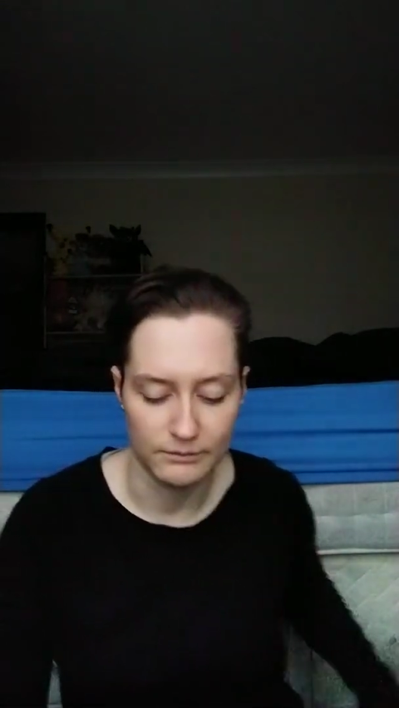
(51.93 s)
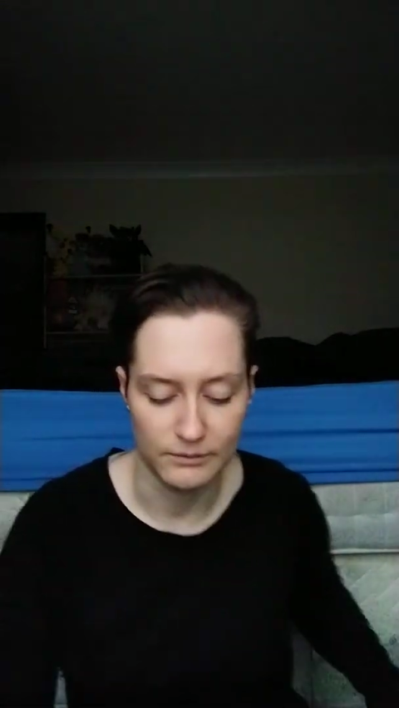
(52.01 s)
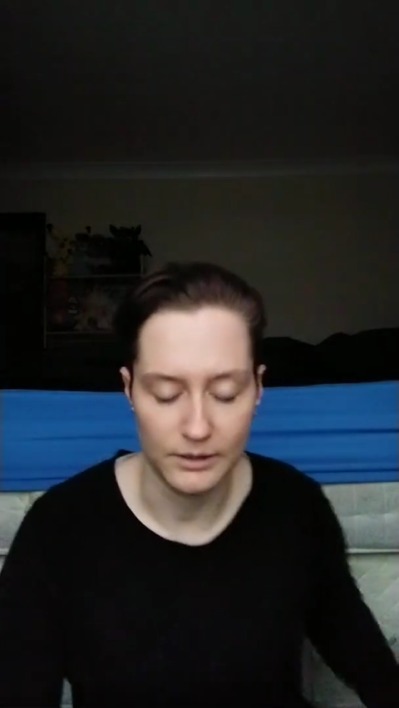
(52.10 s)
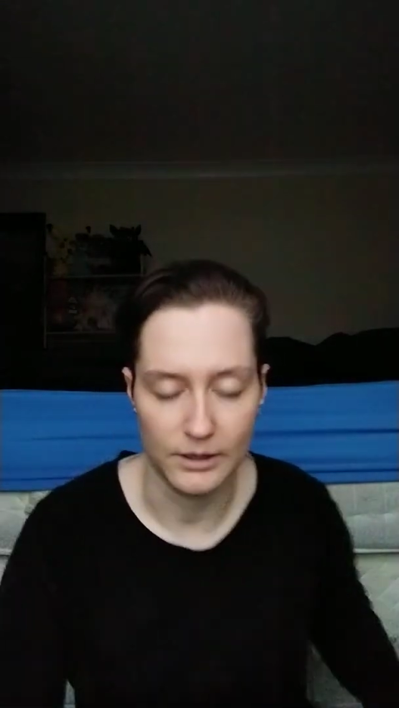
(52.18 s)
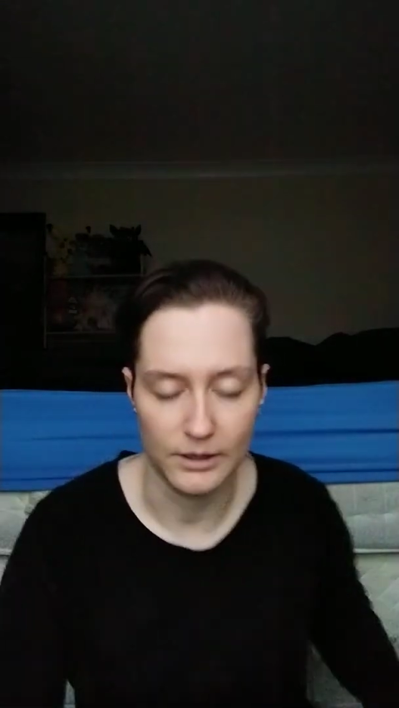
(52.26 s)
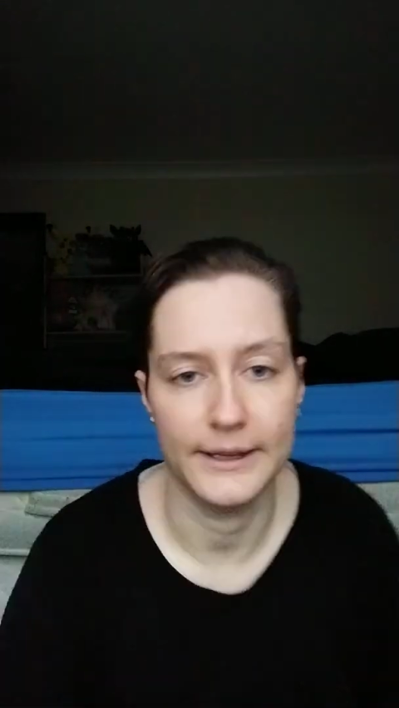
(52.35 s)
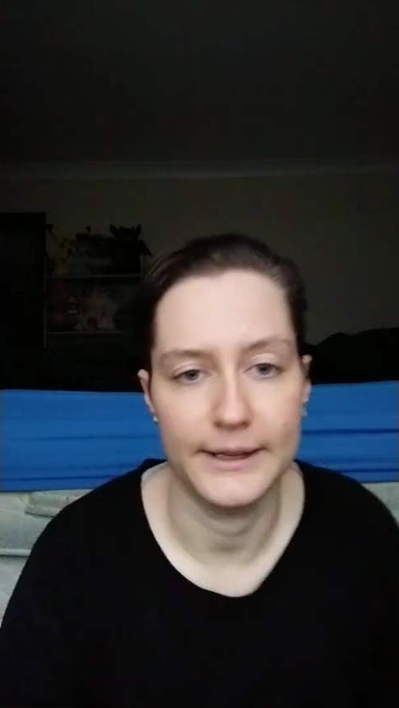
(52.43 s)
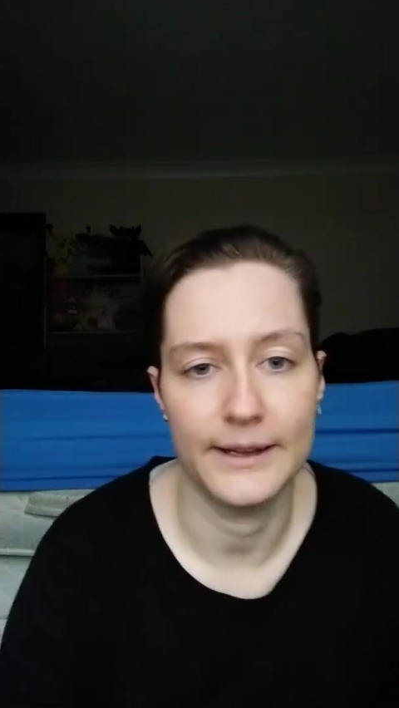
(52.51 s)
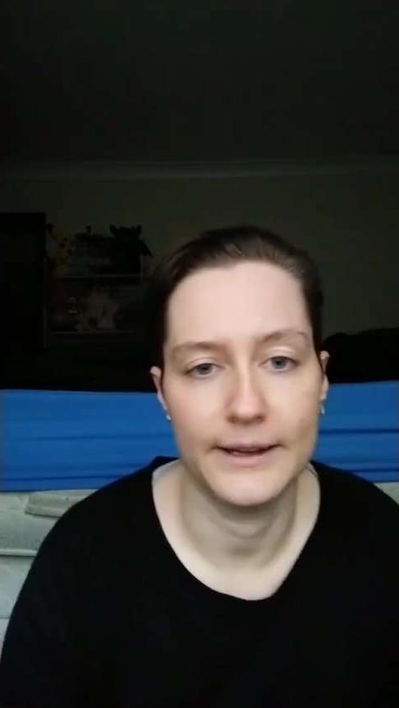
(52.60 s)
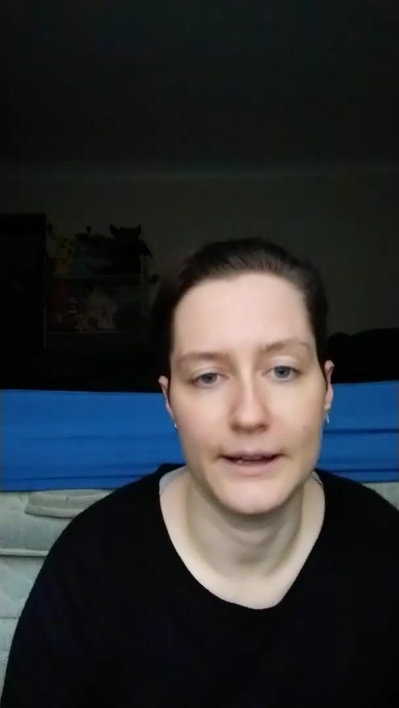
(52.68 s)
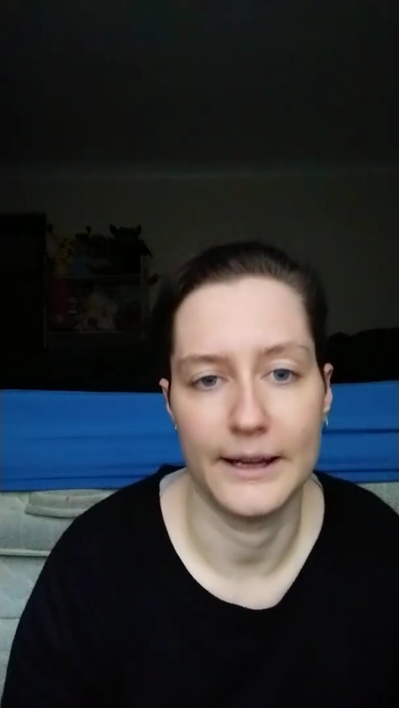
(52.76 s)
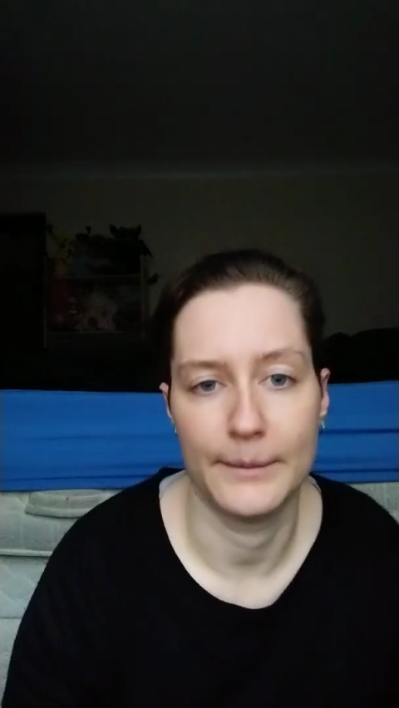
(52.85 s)
I
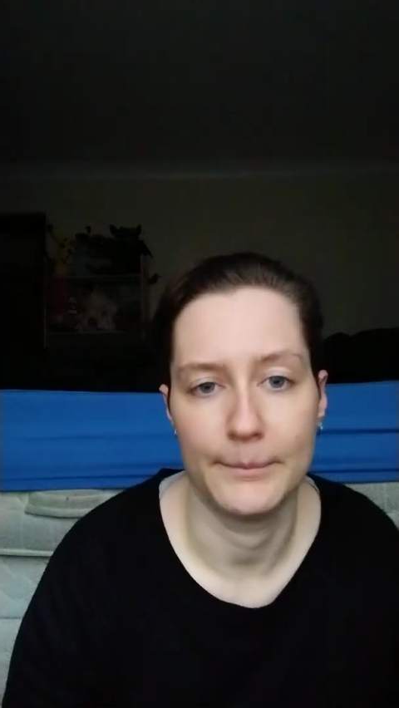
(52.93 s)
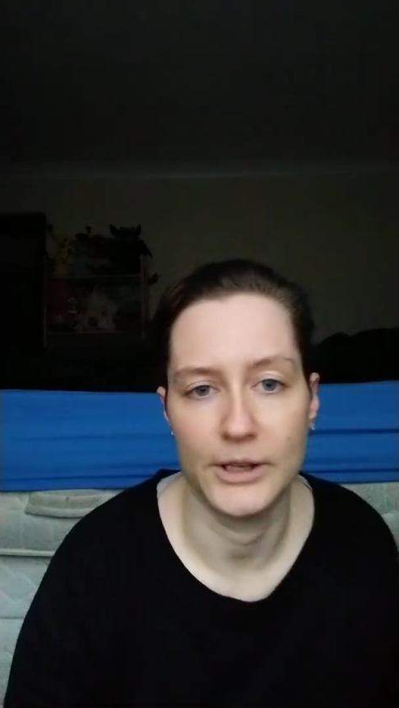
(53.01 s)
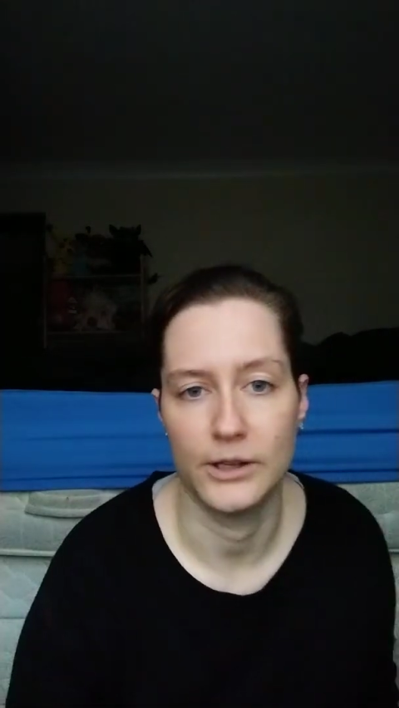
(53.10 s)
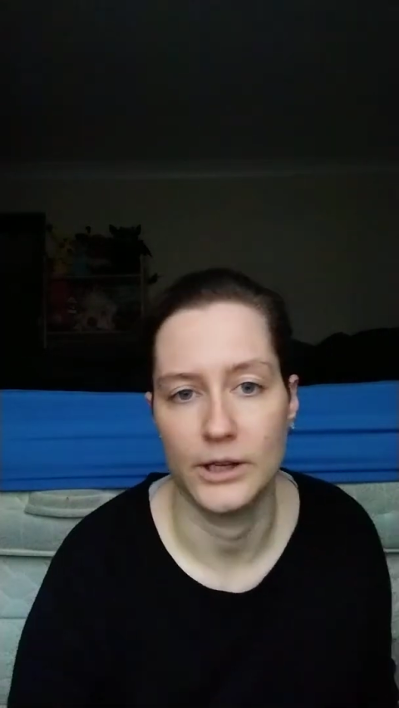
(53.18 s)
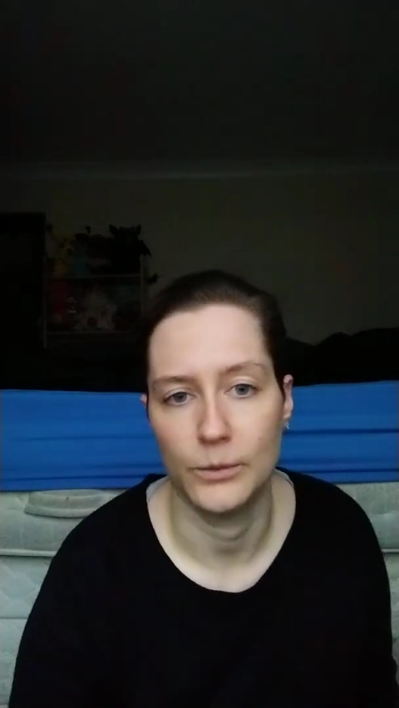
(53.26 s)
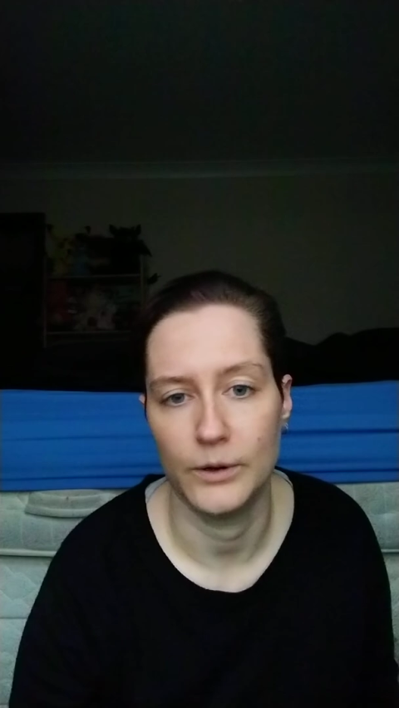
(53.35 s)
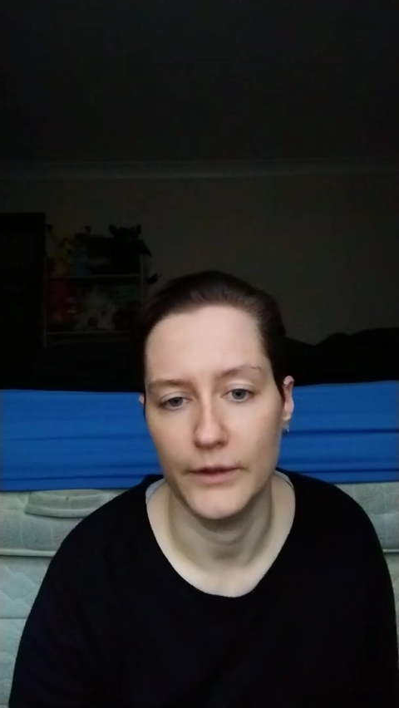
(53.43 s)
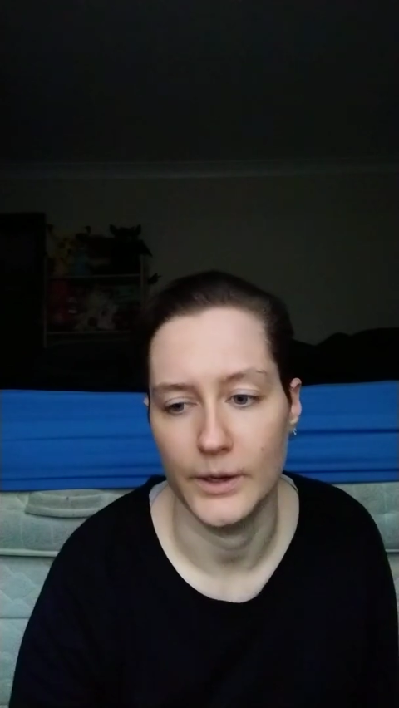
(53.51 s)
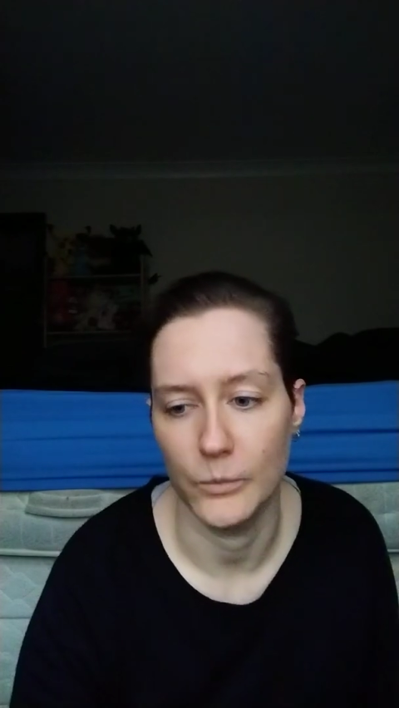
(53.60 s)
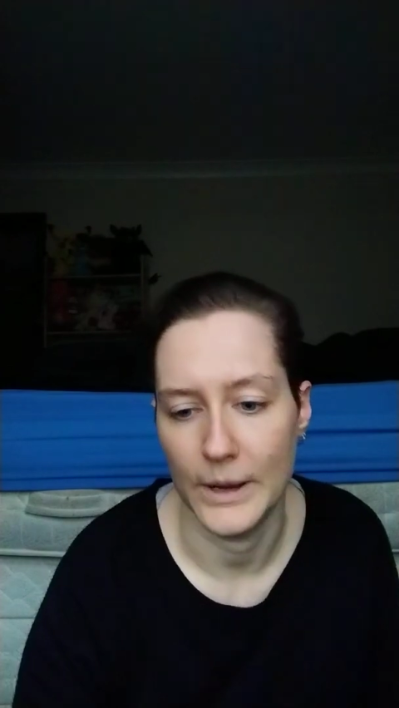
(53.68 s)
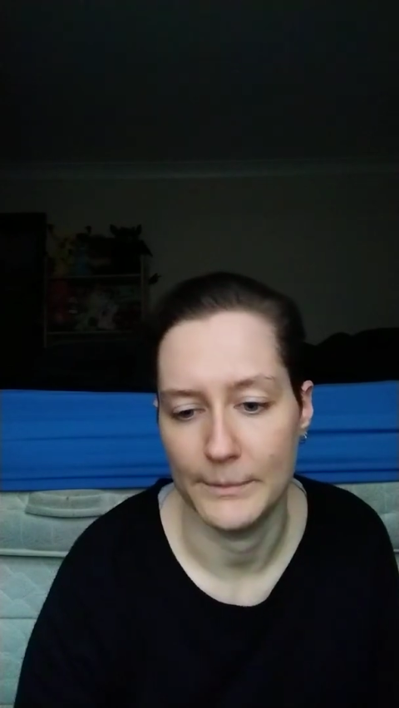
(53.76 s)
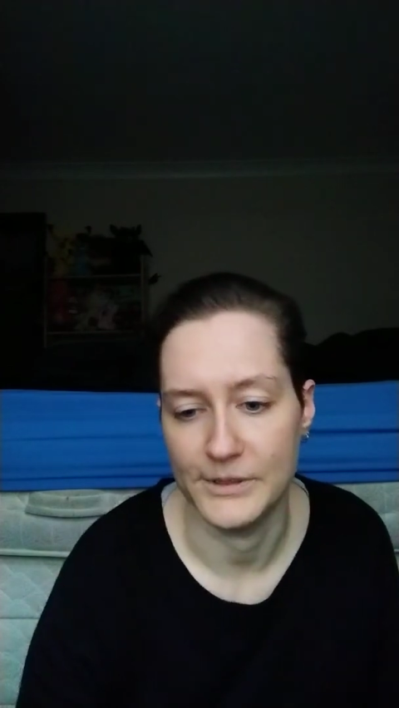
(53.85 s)
am going to go on their
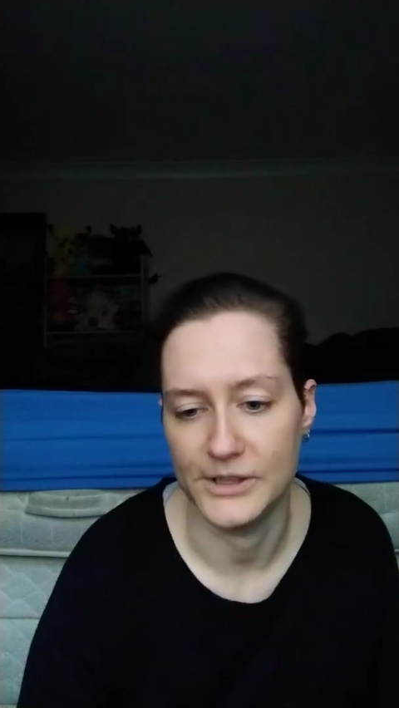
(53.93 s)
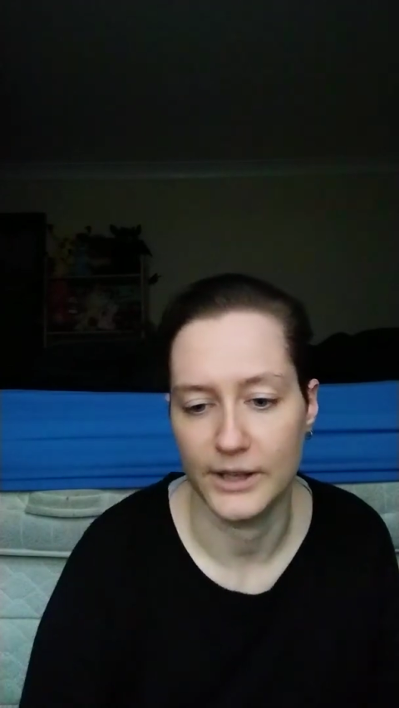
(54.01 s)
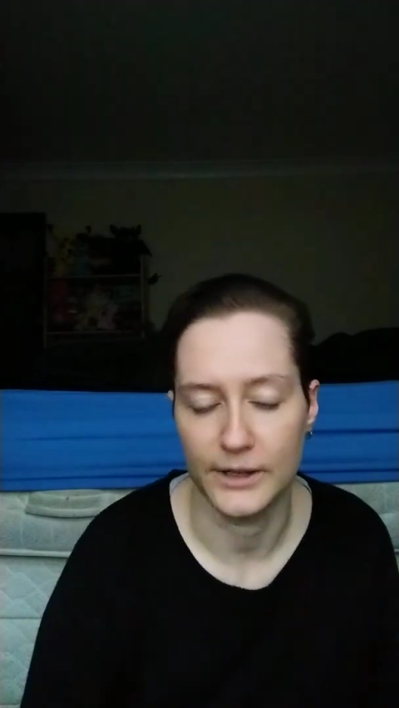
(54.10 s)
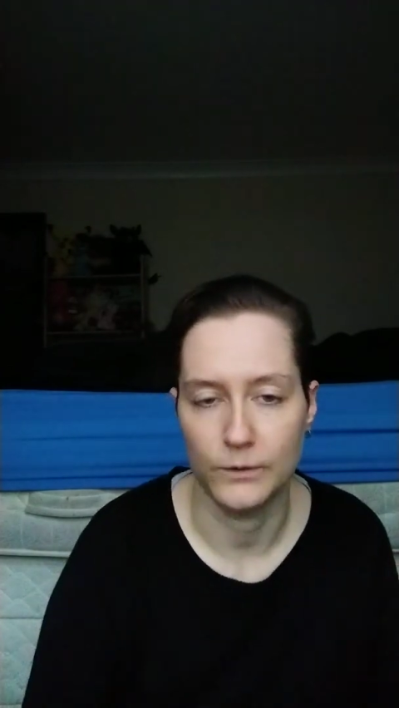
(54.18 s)
website